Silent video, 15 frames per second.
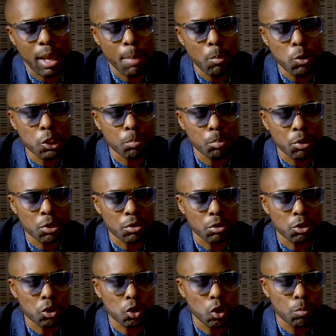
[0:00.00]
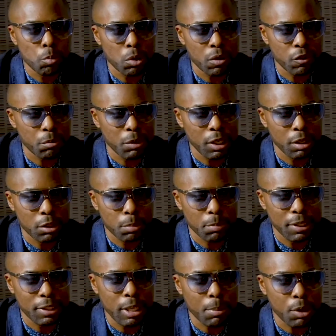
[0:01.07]
at Music Plus, it was so important for me to
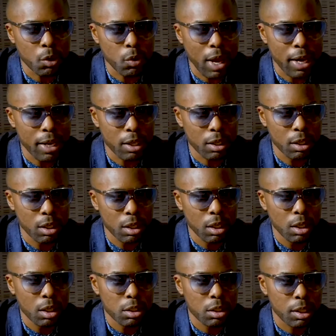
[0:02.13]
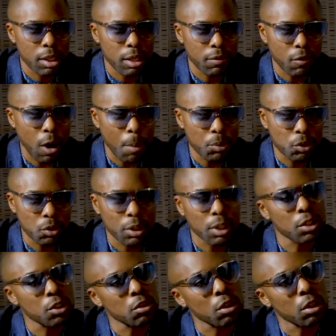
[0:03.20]
be democratic, to give
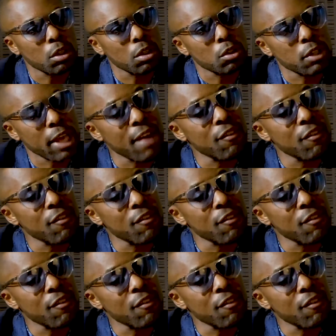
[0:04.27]
opportunity to